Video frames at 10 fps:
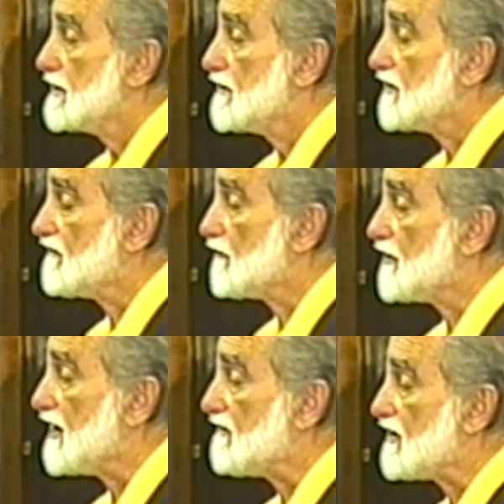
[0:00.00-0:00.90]
Therefore,
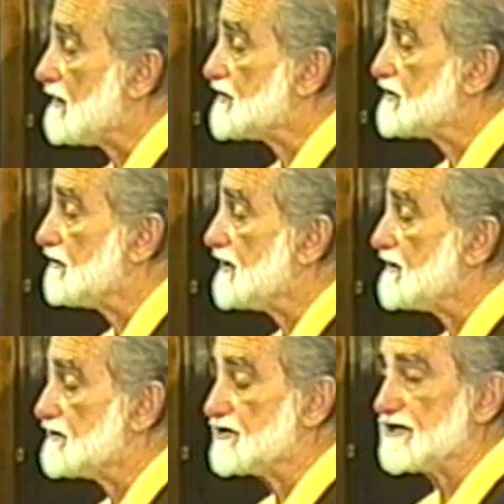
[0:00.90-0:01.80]
you have an
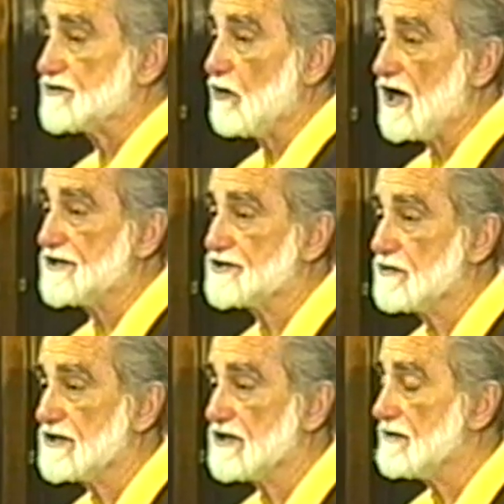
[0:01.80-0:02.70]
opportunity to just watch
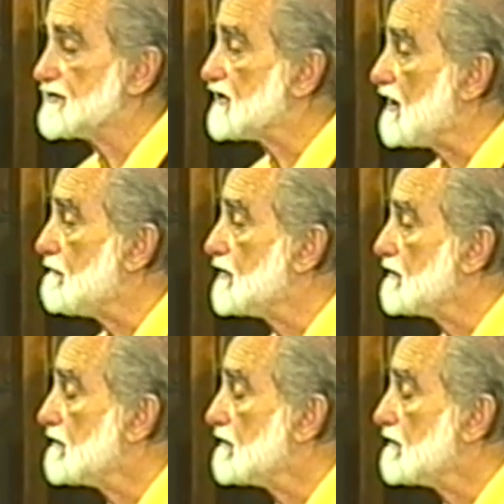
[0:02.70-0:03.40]
what comes up.